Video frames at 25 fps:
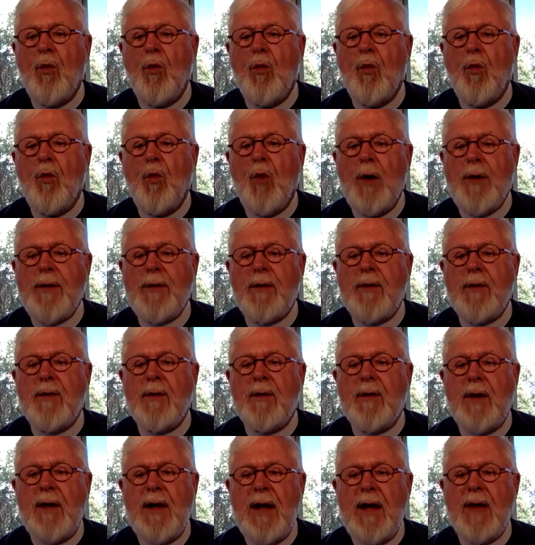what
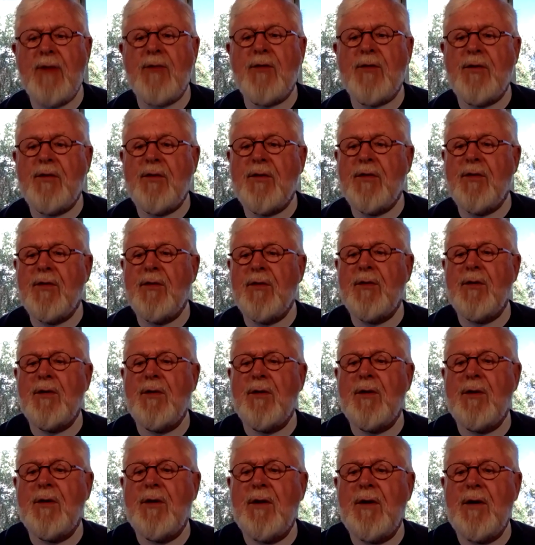gets
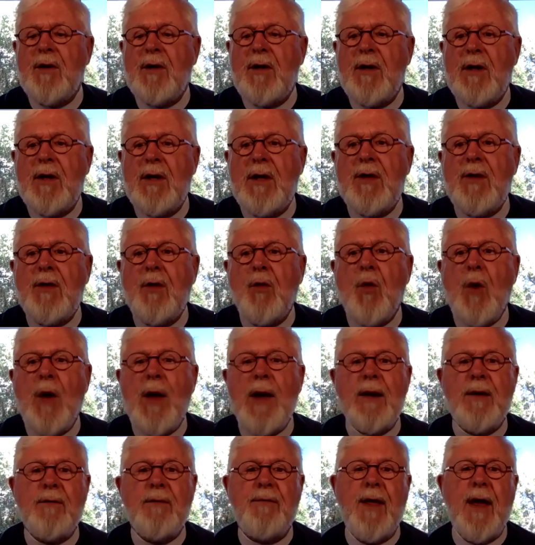in the
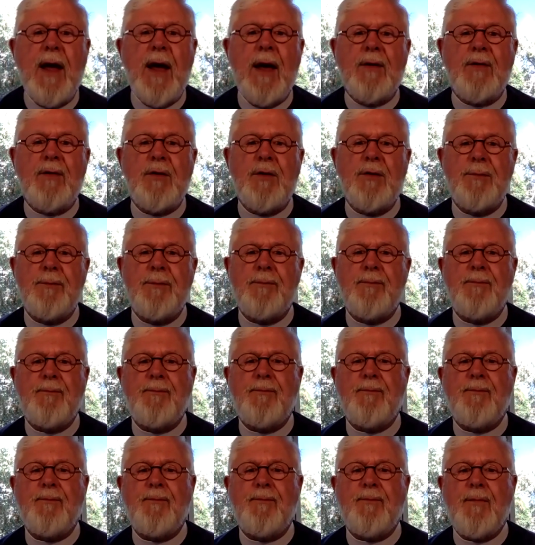way of that?
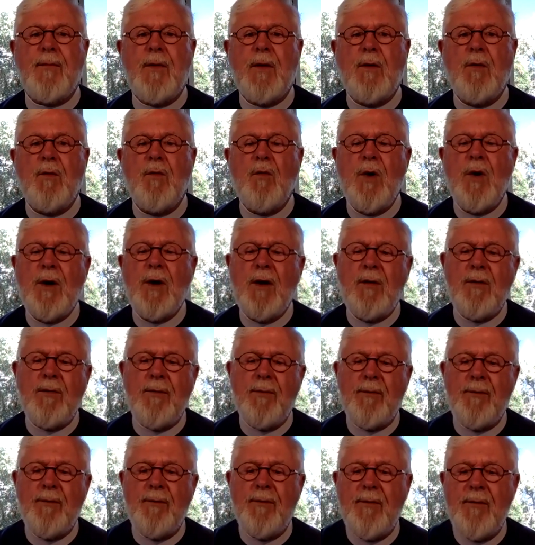
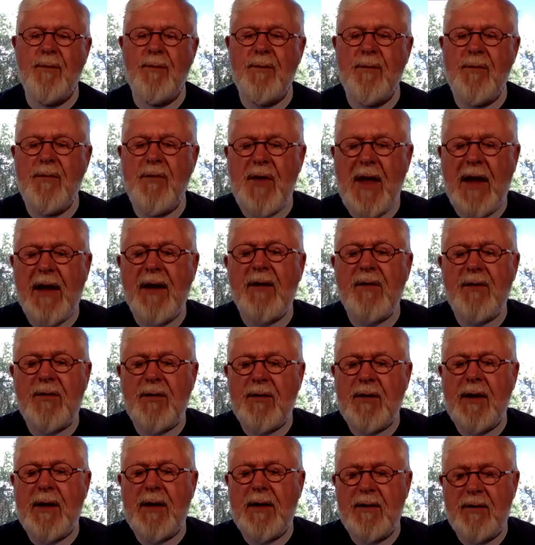Well,
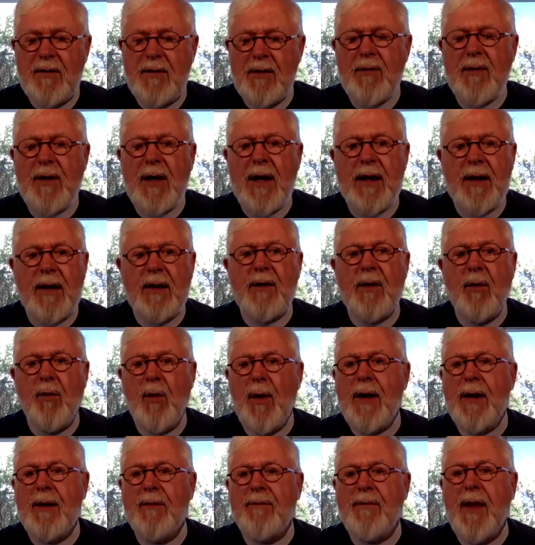things do get in the
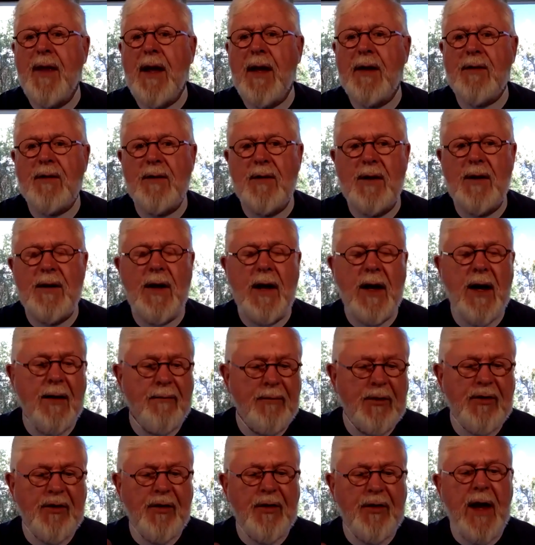way of that, and they
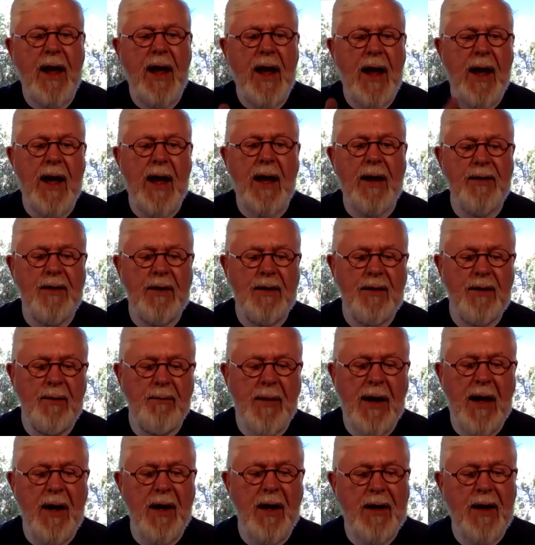obviously had in
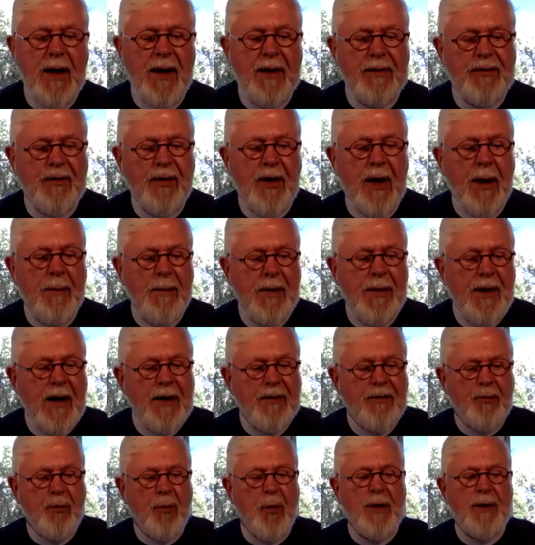Malachi's time, and
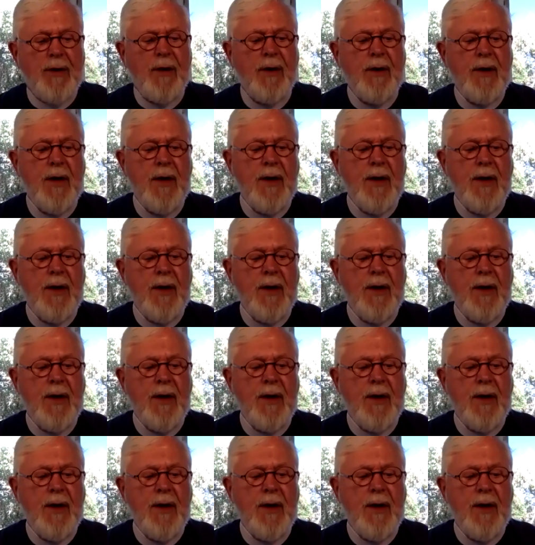that's what